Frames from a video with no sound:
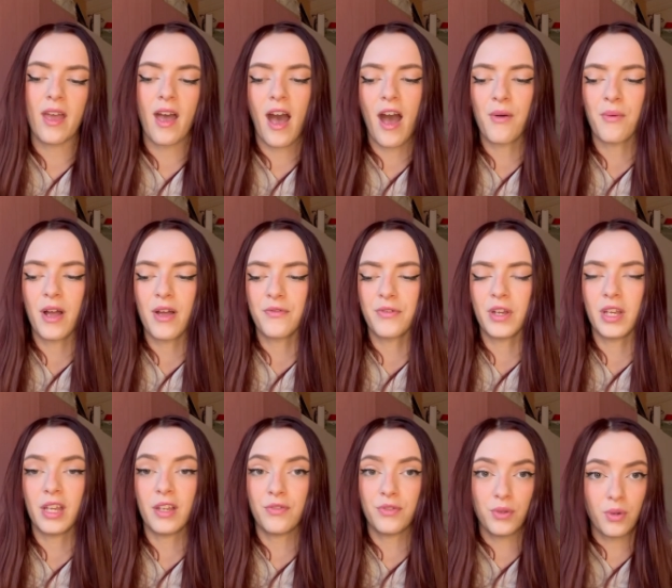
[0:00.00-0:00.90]
However,
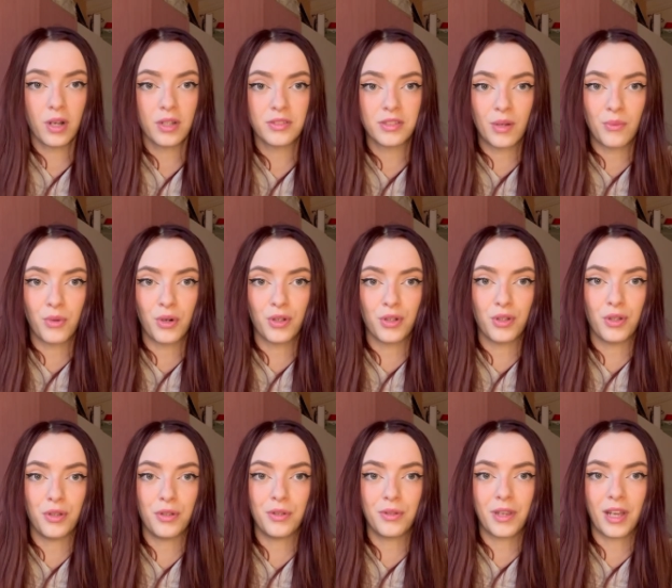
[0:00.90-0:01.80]
if you are someone
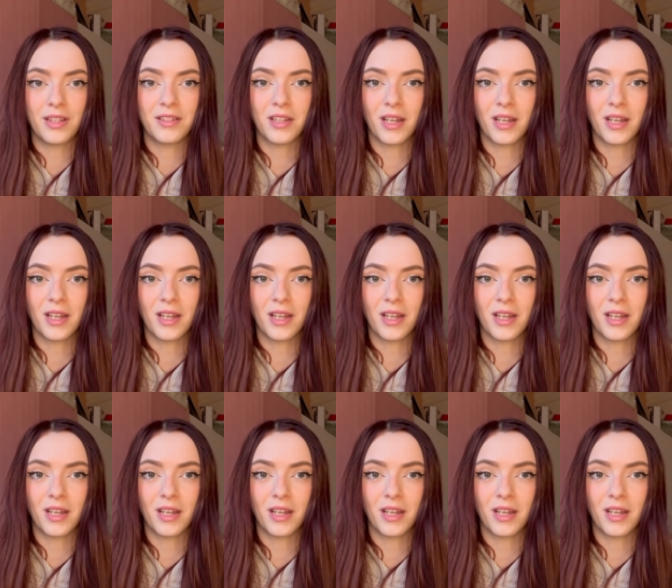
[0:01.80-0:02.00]
who can